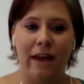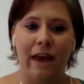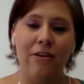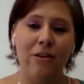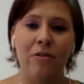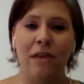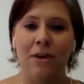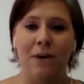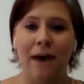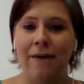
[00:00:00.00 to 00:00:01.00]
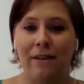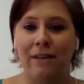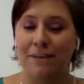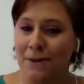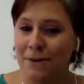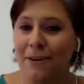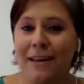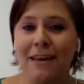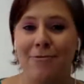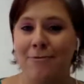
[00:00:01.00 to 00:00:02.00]
know that you have a
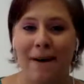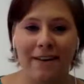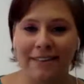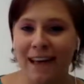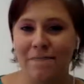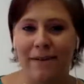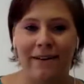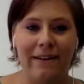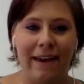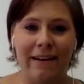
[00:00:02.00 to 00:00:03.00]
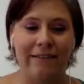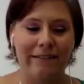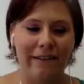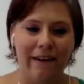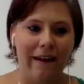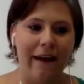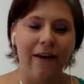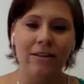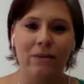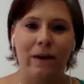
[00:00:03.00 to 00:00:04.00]
community through Bossed Up and
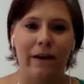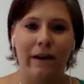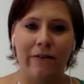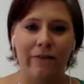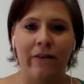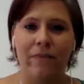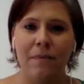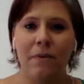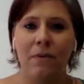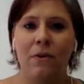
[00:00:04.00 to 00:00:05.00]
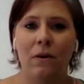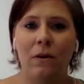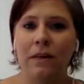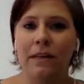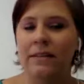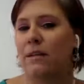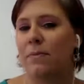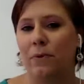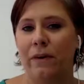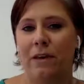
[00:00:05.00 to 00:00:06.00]
elsewhere of people who are willing to
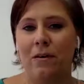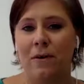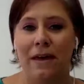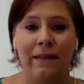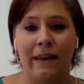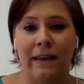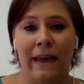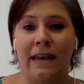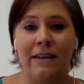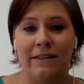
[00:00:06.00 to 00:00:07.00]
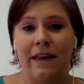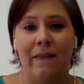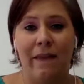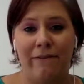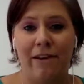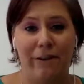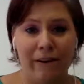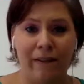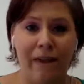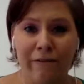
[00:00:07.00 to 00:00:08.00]
support you in getting to that life that you're going
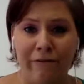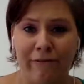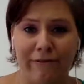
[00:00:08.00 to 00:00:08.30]
to love.